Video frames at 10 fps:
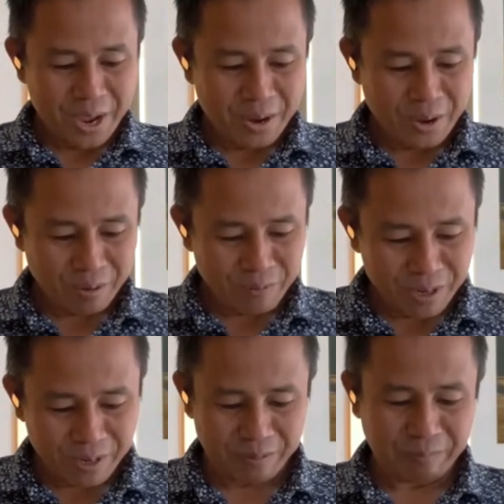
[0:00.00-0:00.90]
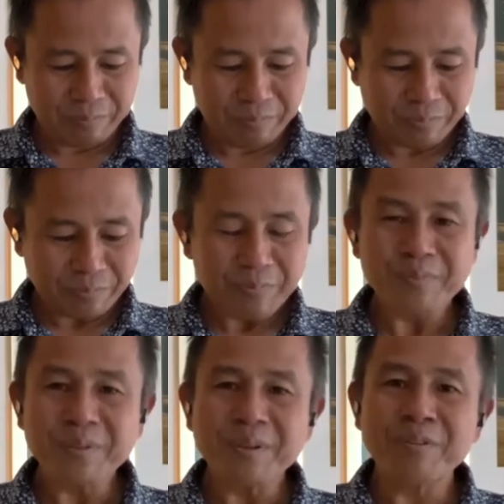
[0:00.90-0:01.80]
God will
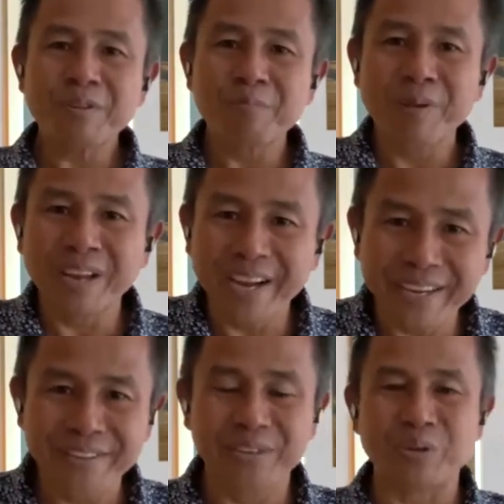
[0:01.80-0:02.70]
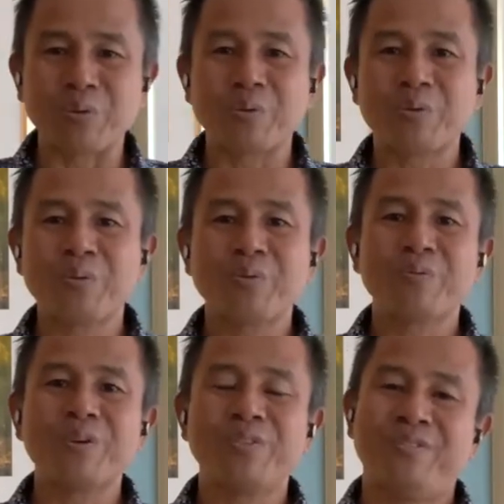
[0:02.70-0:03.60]
supply you
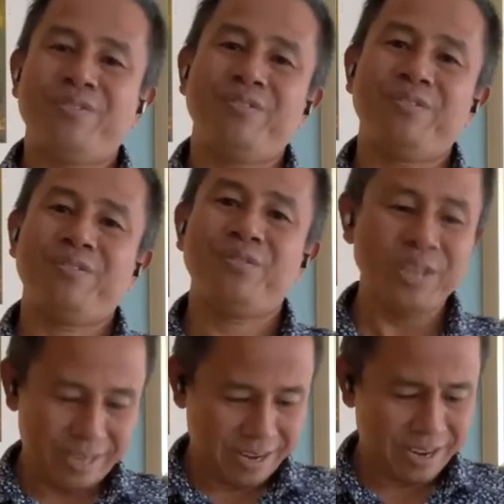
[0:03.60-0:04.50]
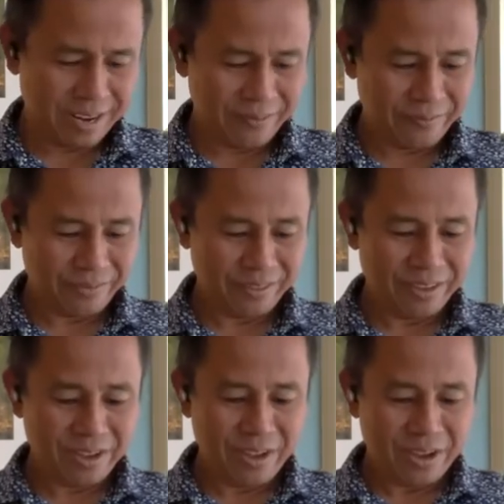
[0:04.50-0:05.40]
with drink.
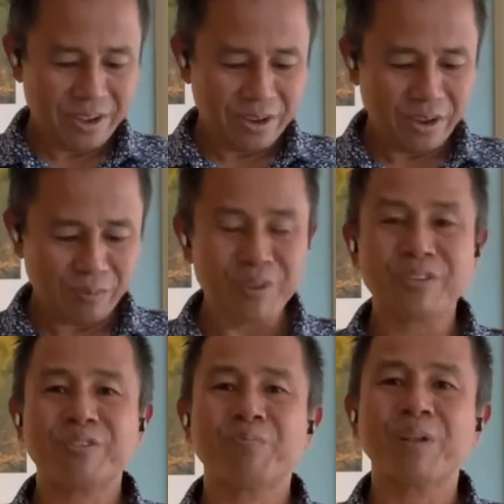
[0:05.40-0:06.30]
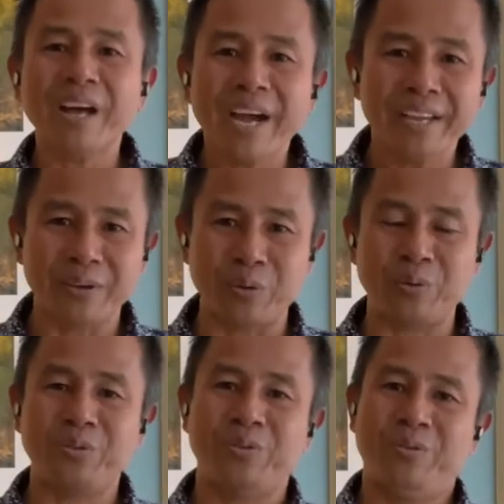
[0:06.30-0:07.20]
God will supply
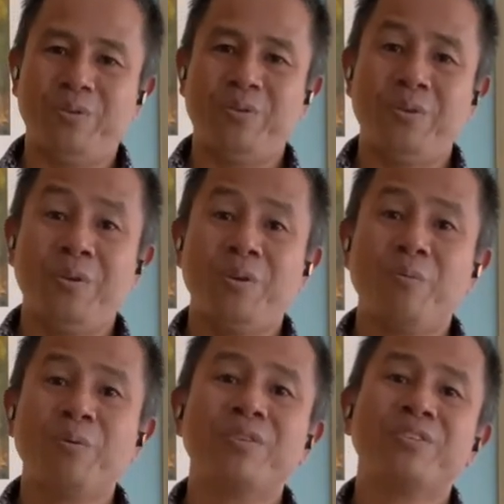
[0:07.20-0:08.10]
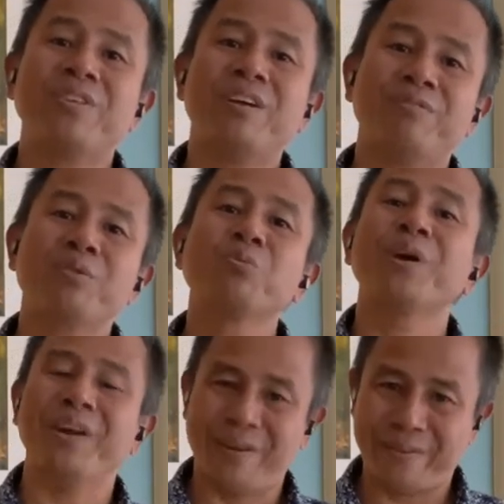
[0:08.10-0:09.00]
you with stuff to
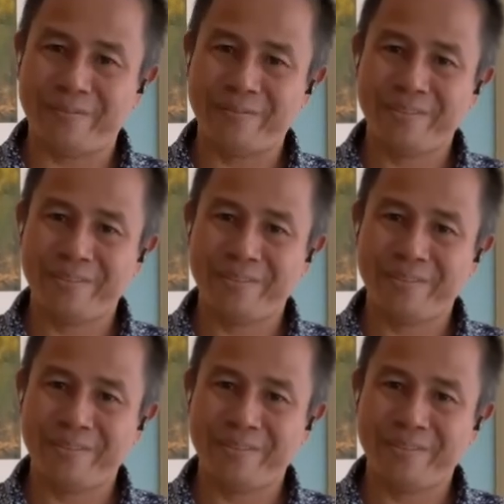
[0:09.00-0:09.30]
wear.